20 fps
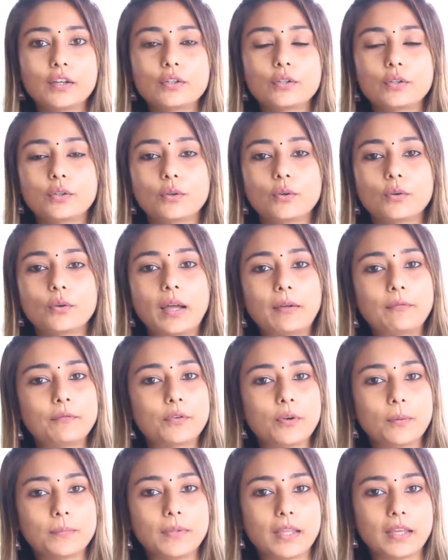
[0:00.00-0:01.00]
So I'm
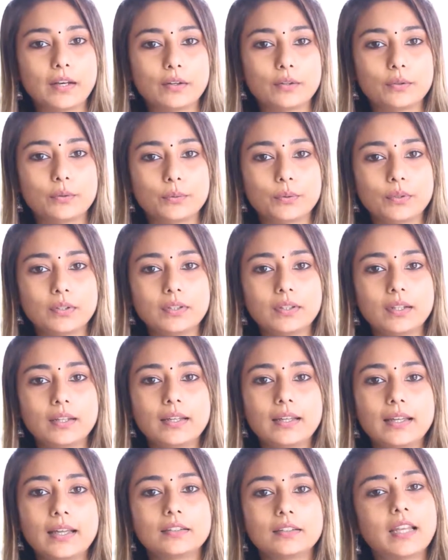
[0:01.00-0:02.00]
from Dehradun,
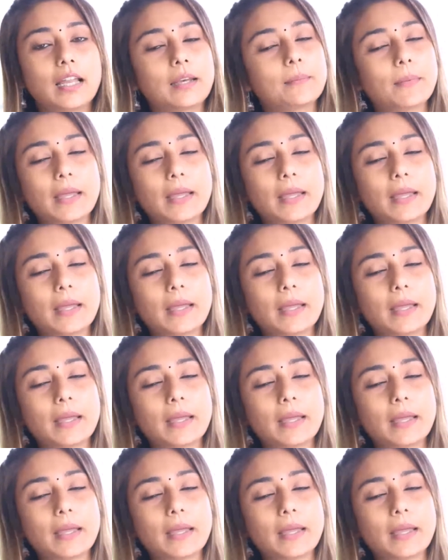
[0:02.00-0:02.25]
done